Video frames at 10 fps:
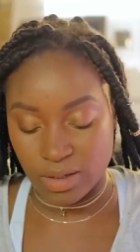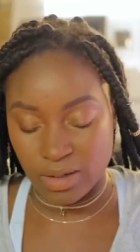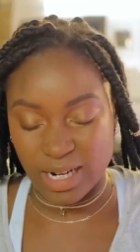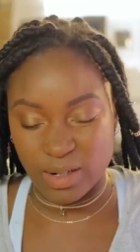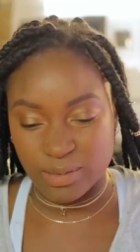you
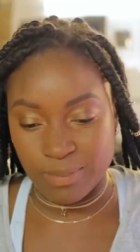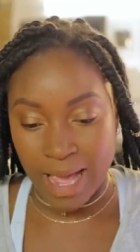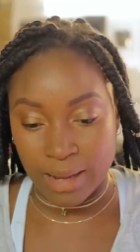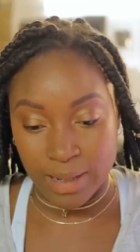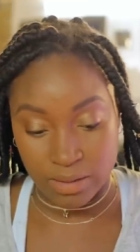know, like those
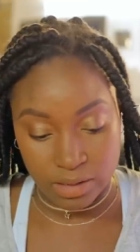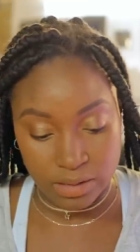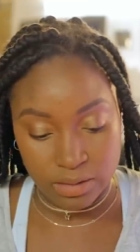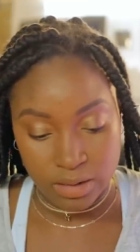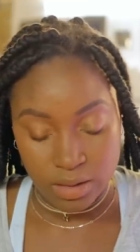MAC
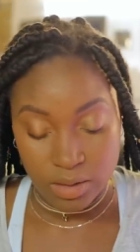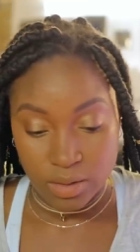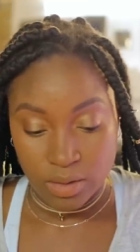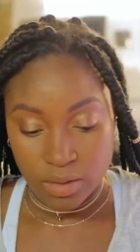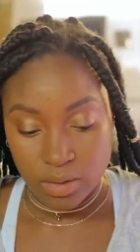powders
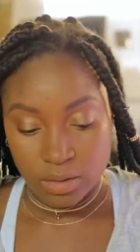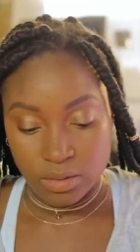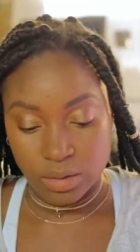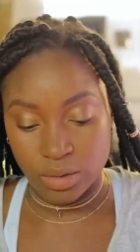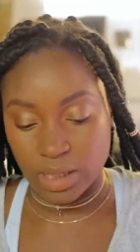
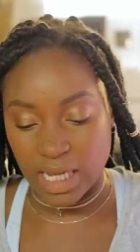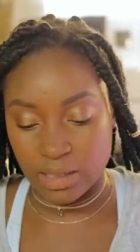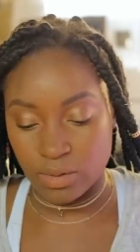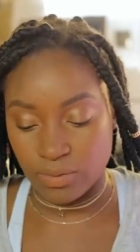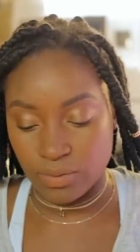to
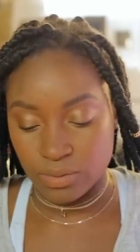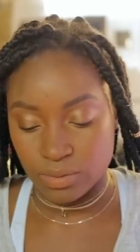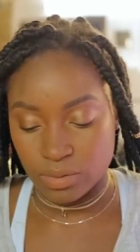kind of,